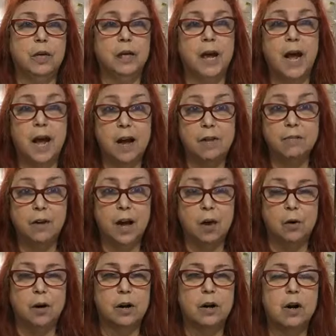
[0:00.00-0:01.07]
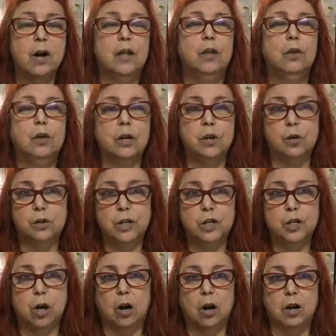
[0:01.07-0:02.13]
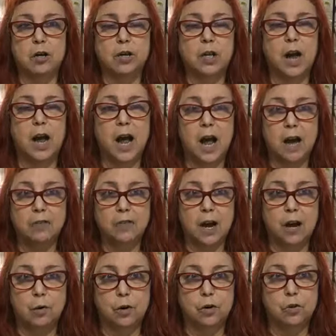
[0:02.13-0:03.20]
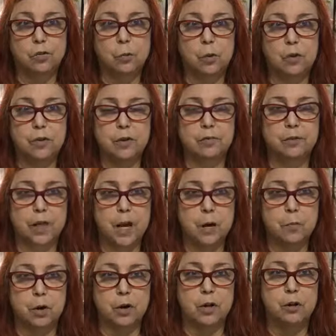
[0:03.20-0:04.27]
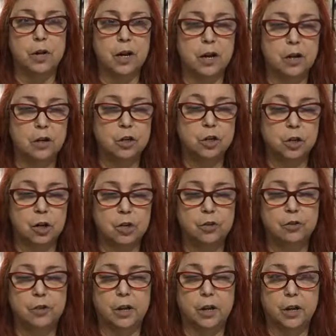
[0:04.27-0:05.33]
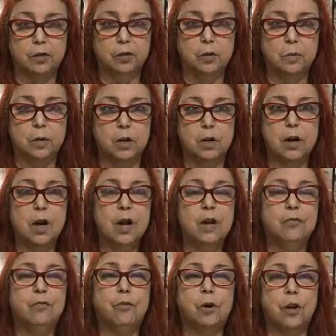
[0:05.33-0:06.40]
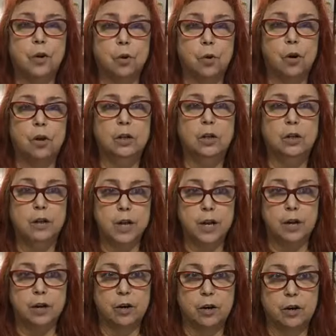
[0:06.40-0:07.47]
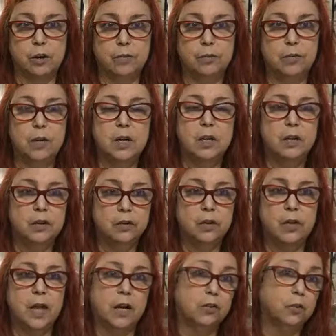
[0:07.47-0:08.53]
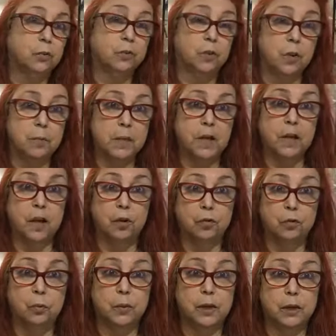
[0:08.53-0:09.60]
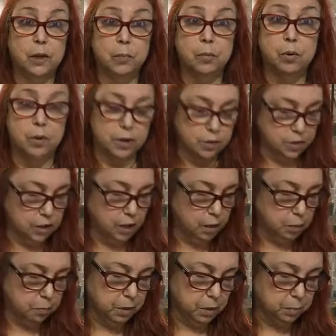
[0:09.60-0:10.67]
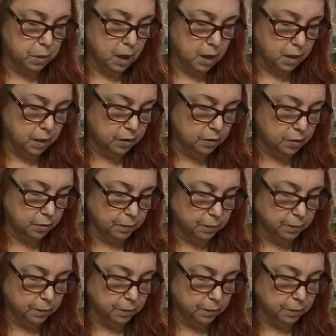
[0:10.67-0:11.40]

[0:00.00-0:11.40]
in a half hour, you can only charge a half hour's worth of labor. You can't charge the customer for your learning curve. So that's something else really important to keep in mind.